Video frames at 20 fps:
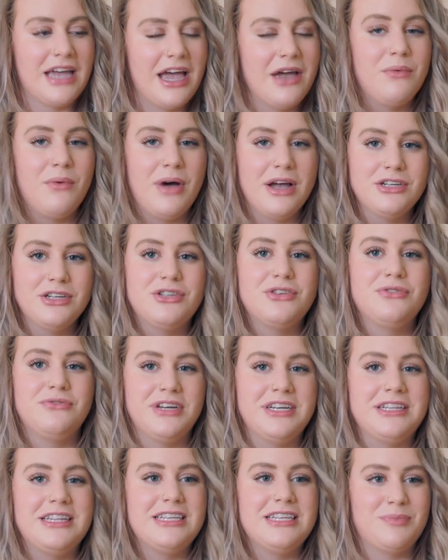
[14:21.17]
I want to
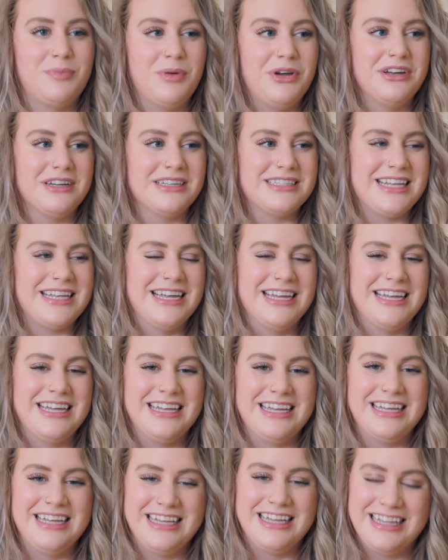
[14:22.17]
read these books.
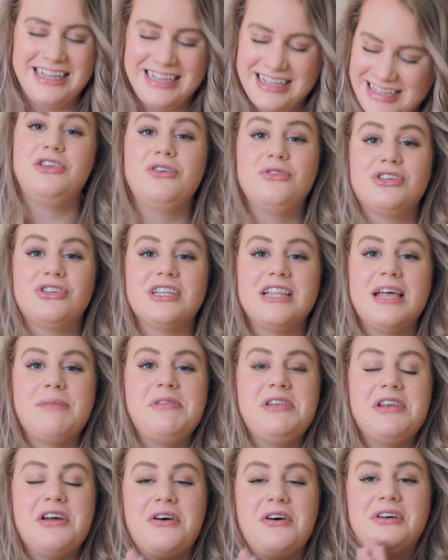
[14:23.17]
You should let
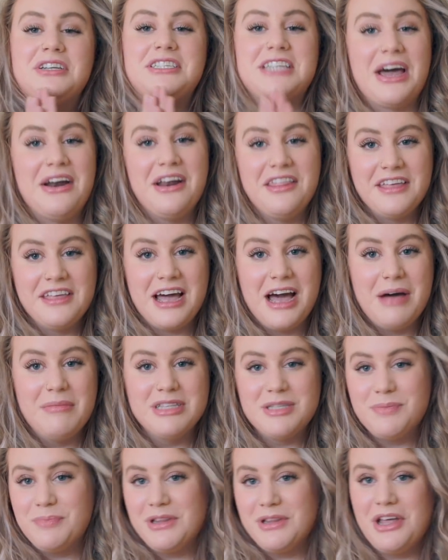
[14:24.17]
me know down in the
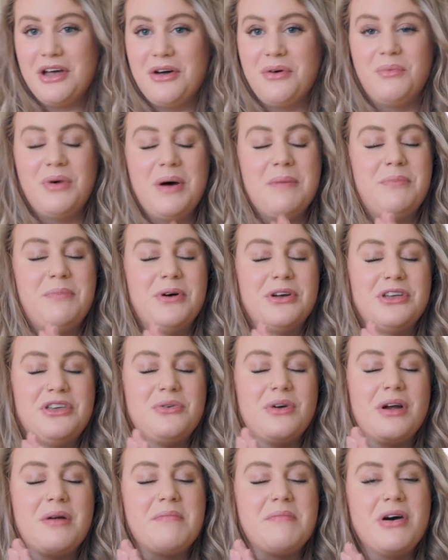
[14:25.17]
comments below what book
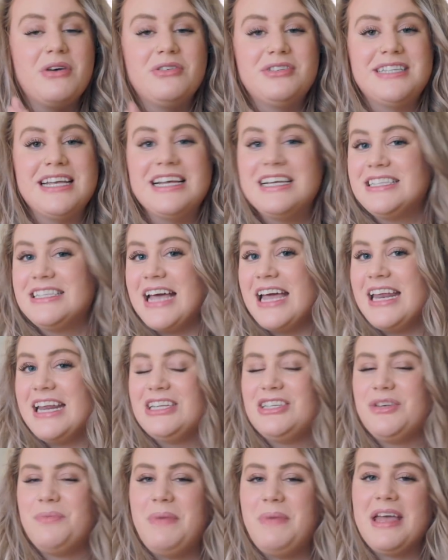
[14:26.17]
you are most
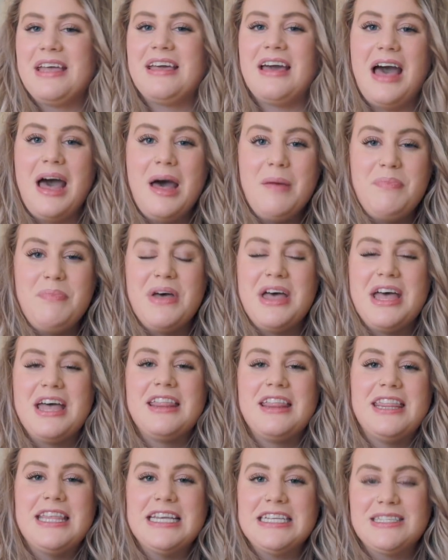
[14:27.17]
excited to pick up
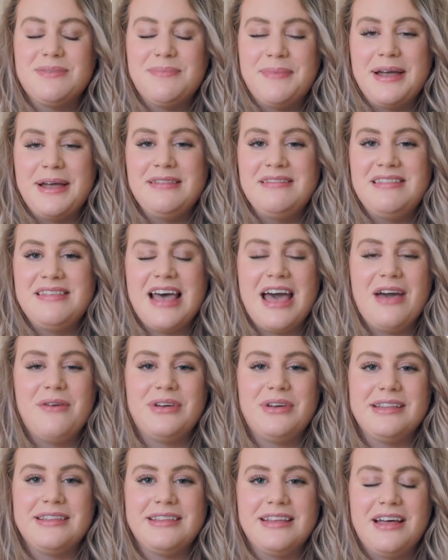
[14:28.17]
this month. I
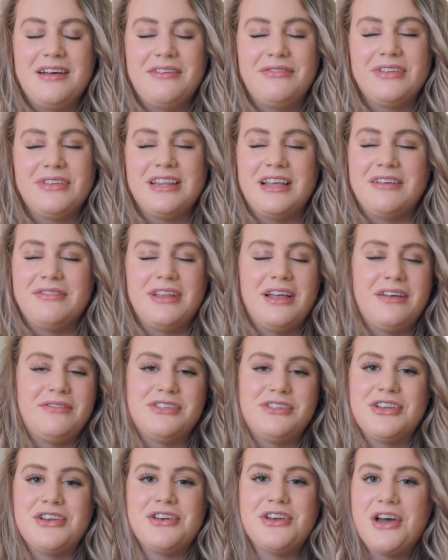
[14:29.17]
would love, love,
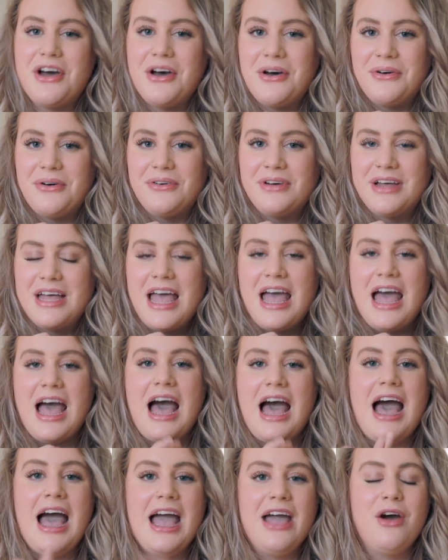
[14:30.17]
love to know.
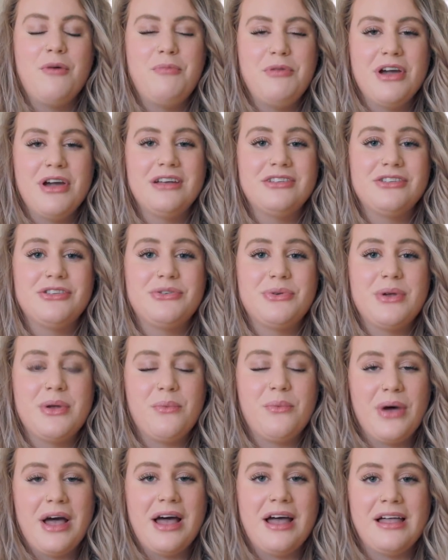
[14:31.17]
I hope you guys are
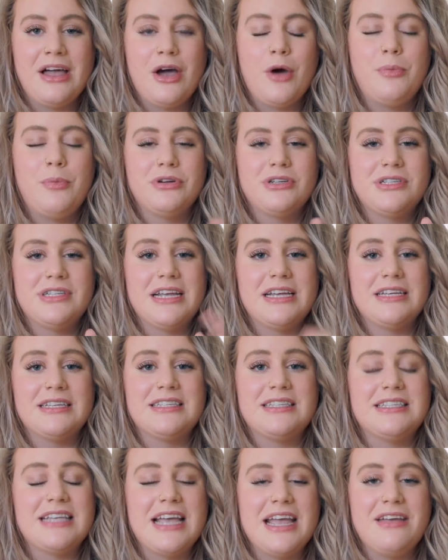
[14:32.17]
doing well. I hope you're staying
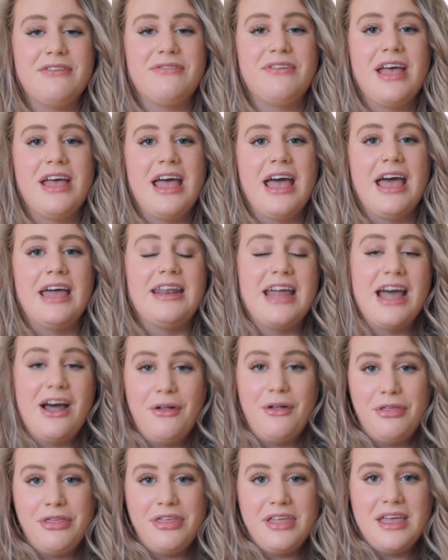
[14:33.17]
safe and
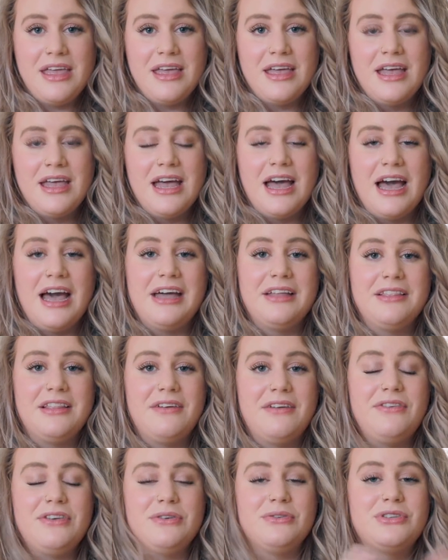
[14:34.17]
healthy. I
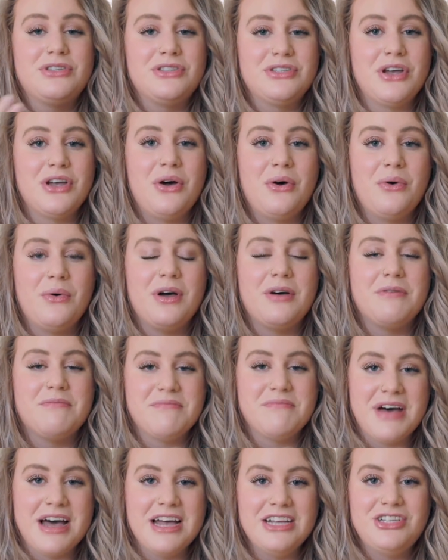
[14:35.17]
love you so
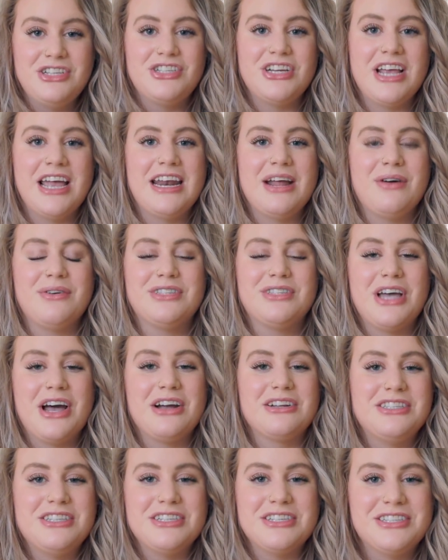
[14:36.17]
much, and I will
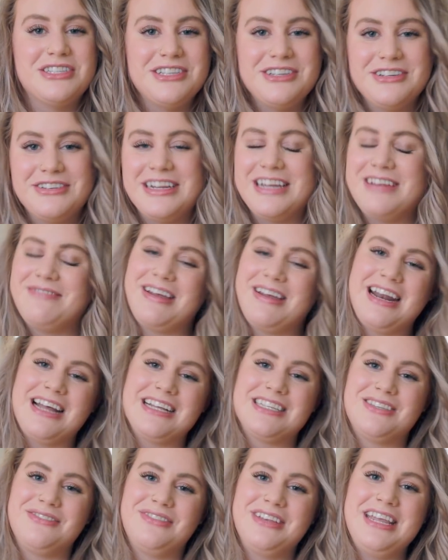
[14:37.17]
talk to you soon in my
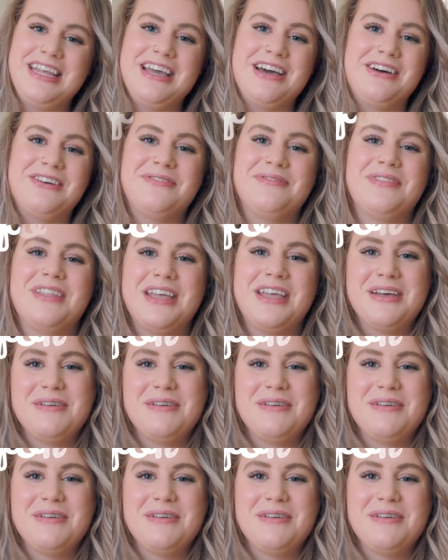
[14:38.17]
next video.